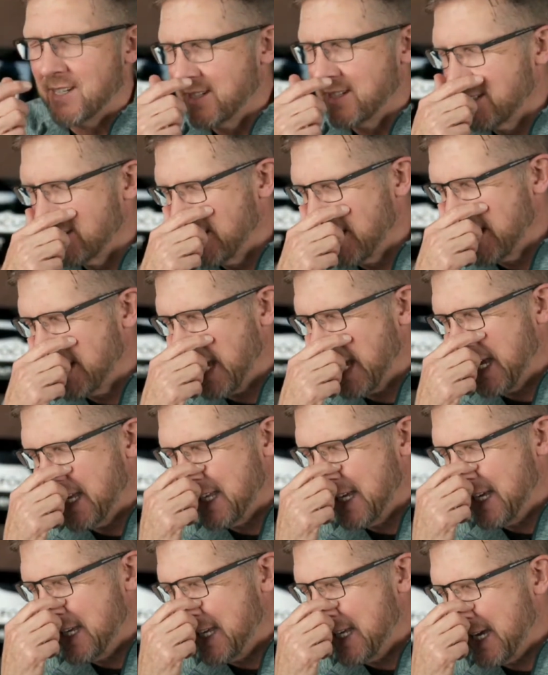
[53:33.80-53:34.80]
he
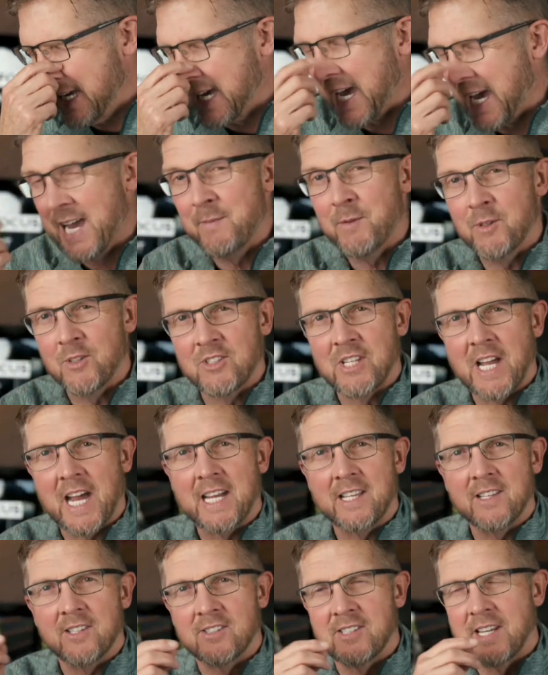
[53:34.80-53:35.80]
came and
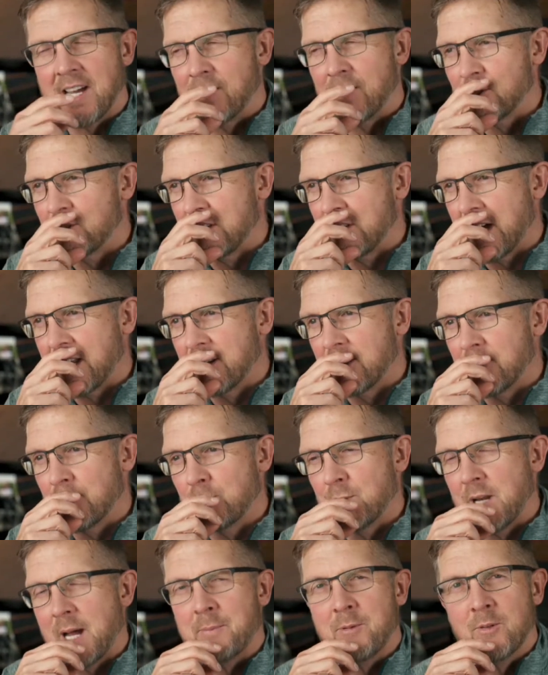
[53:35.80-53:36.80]
sat in the South Stand, and
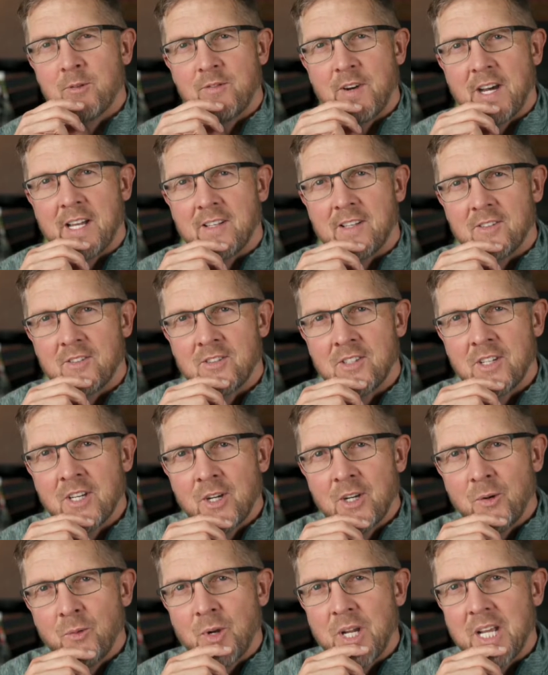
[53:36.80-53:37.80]
Blackpool fans
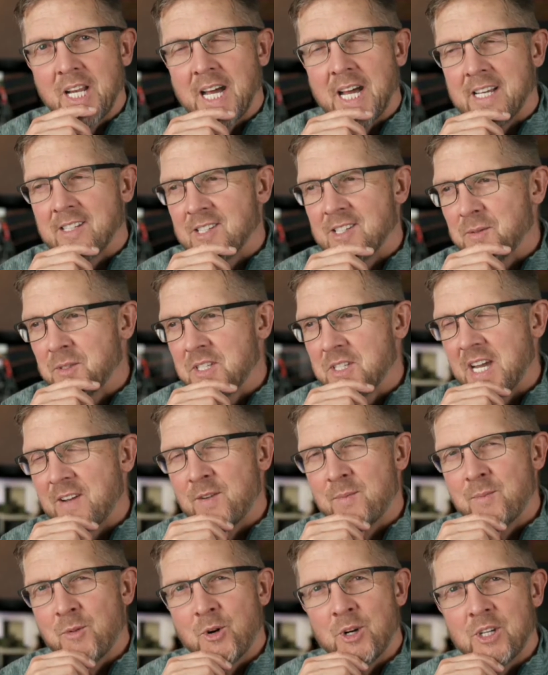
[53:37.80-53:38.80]
realised it was
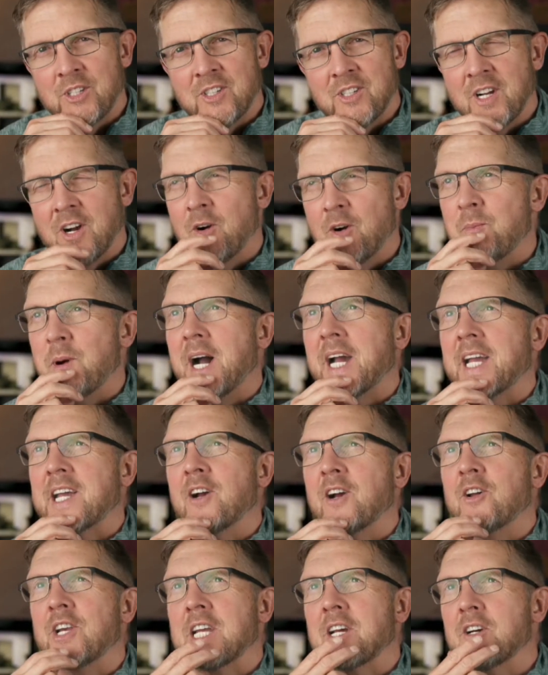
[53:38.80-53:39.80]
David Moyes, and oh my
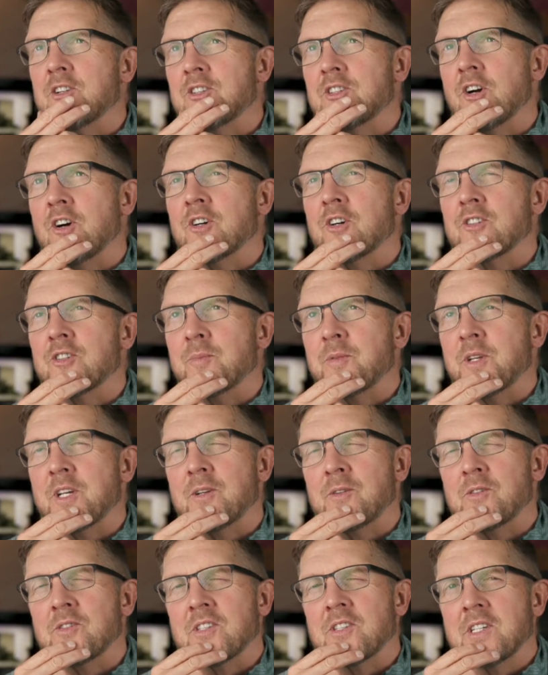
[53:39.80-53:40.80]
God, he got dogs
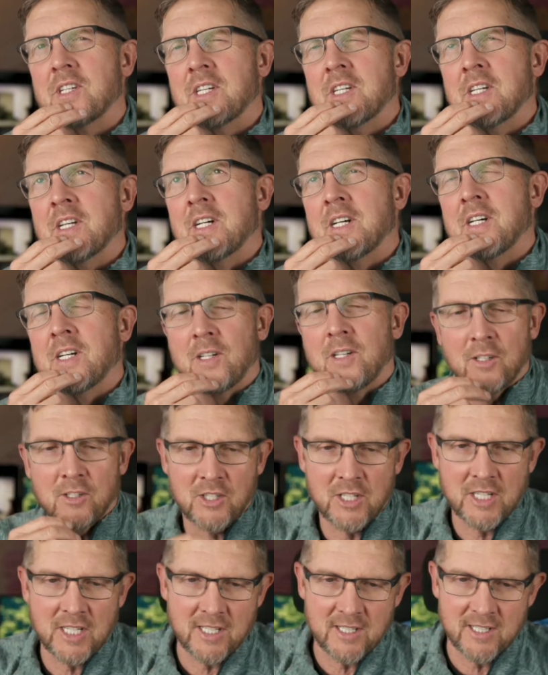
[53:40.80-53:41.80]
abuse. Oh,
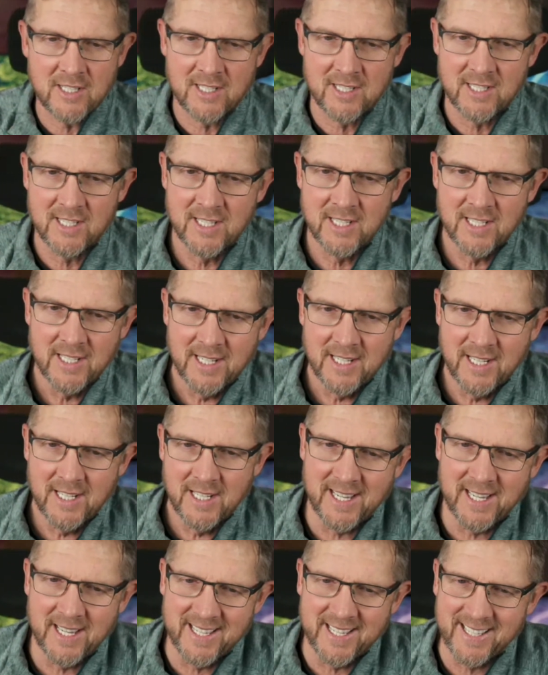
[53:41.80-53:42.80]
Jesus.
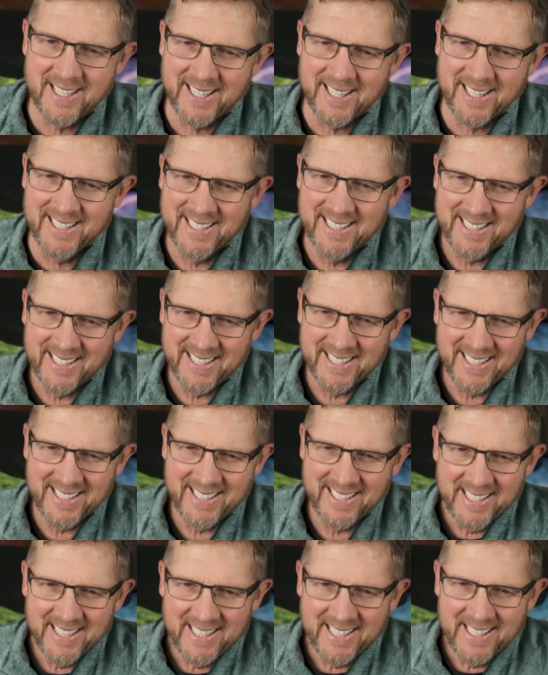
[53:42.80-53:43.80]
I
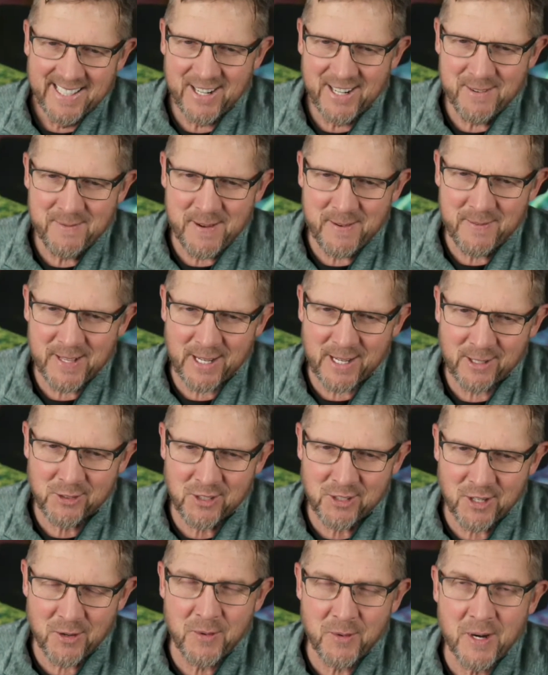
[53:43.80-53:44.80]
remember that
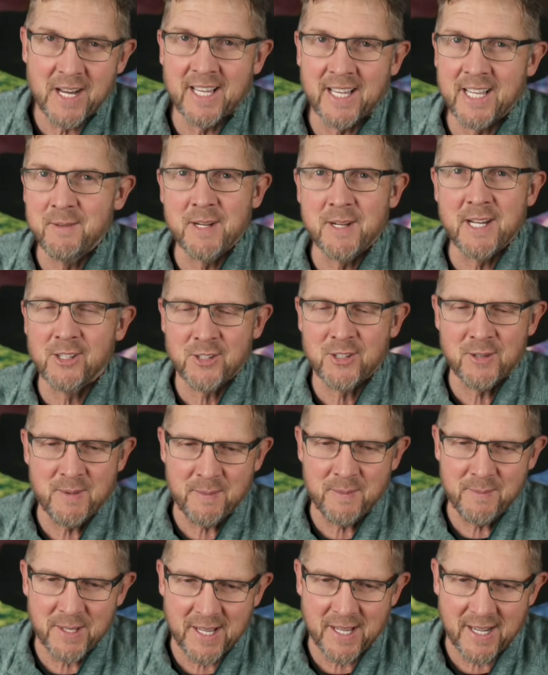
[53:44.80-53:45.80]
so well. Anybody else
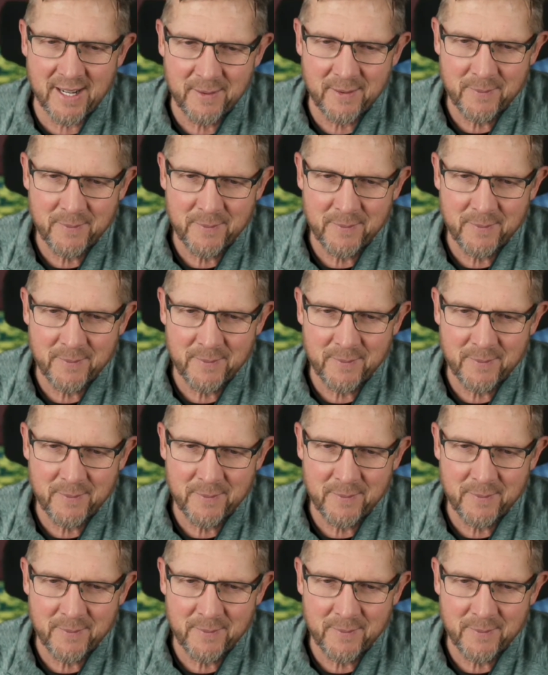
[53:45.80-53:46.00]
remember that?